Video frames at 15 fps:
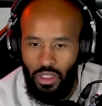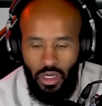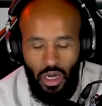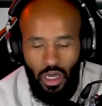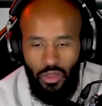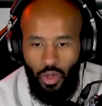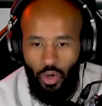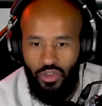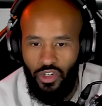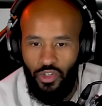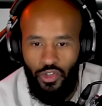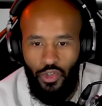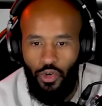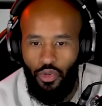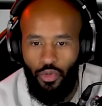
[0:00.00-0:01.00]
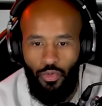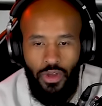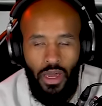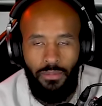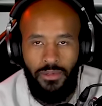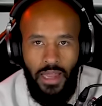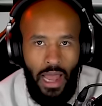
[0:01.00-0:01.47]
unloads on a 2-3
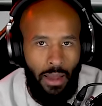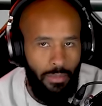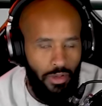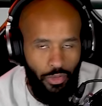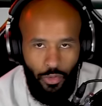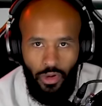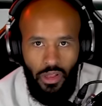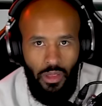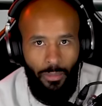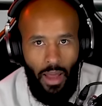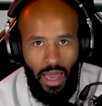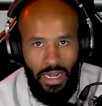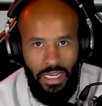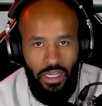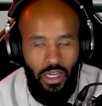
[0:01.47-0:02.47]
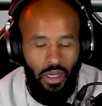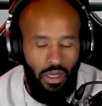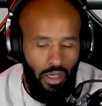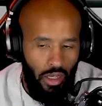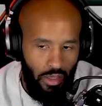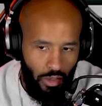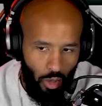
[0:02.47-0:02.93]
up top and 3 to the body.
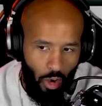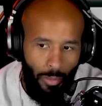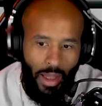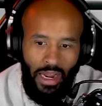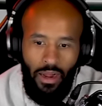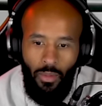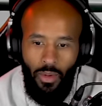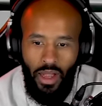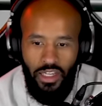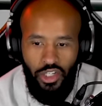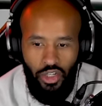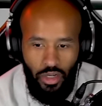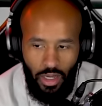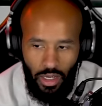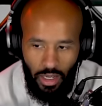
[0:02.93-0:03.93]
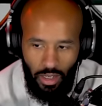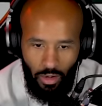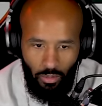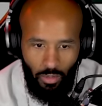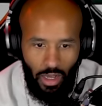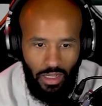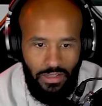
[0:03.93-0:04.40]
Go back and watch
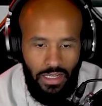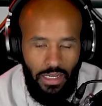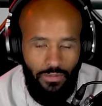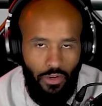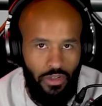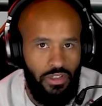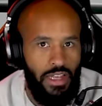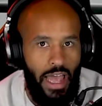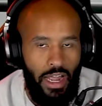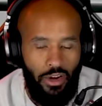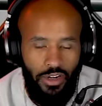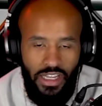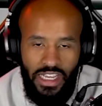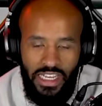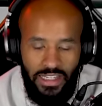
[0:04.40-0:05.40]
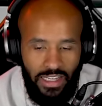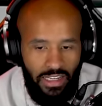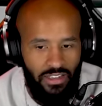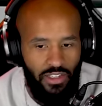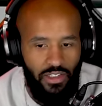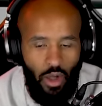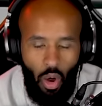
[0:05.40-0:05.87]
Rodtang versus Haggerty. He
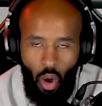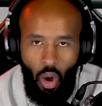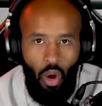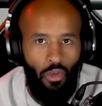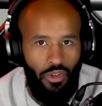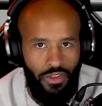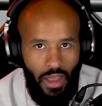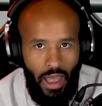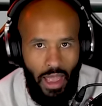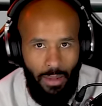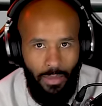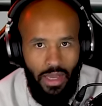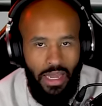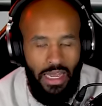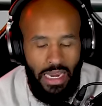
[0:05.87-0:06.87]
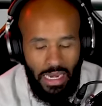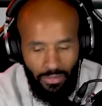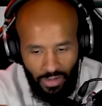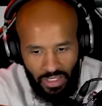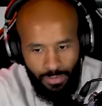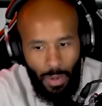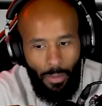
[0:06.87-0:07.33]
does this all the time. He
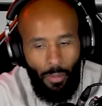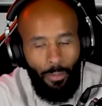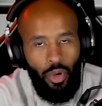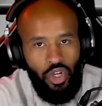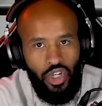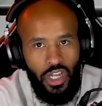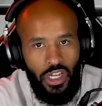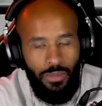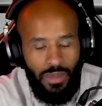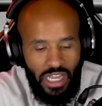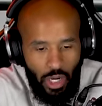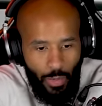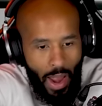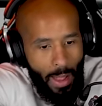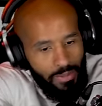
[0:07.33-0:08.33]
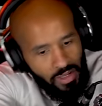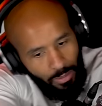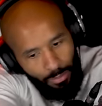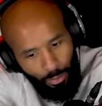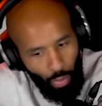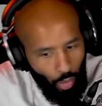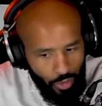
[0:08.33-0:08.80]
lets people push kick him. He grabs it,
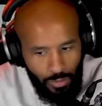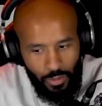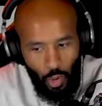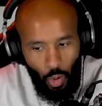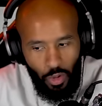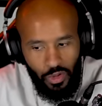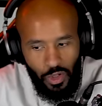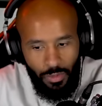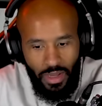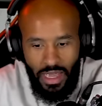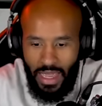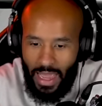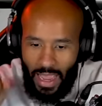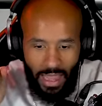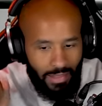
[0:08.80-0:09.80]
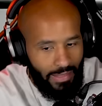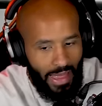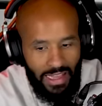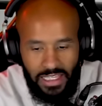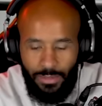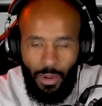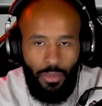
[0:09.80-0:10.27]
pulls him towards him, and
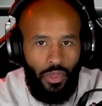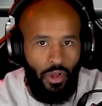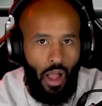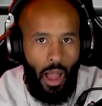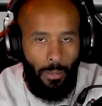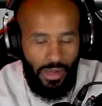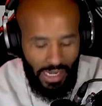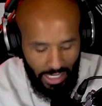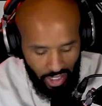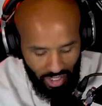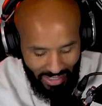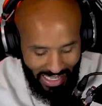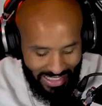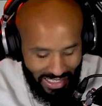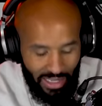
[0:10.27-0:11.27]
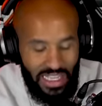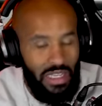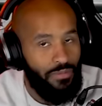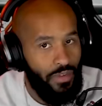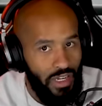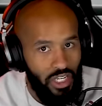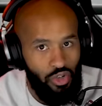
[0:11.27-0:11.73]
lights him up with a combination. That's how he
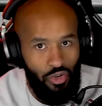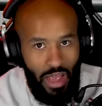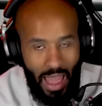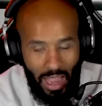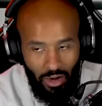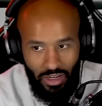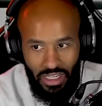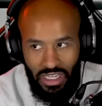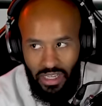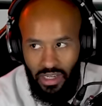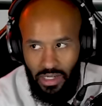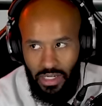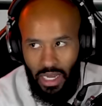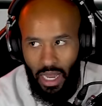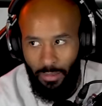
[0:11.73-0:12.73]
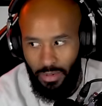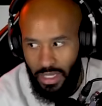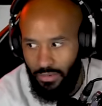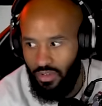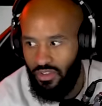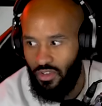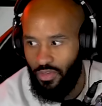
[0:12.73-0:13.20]
finished Haggerty. I
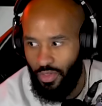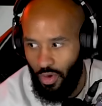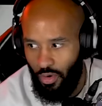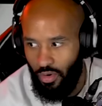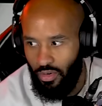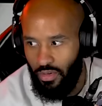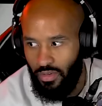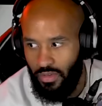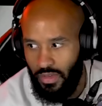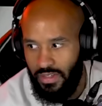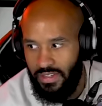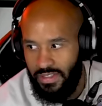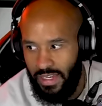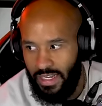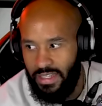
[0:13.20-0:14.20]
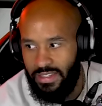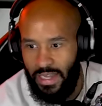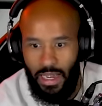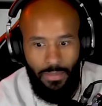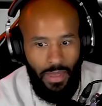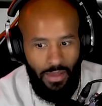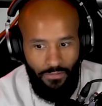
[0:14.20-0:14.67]
believe it was the second
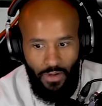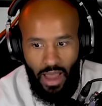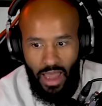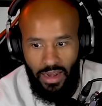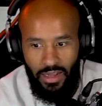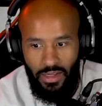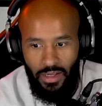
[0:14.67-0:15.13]
time they fought.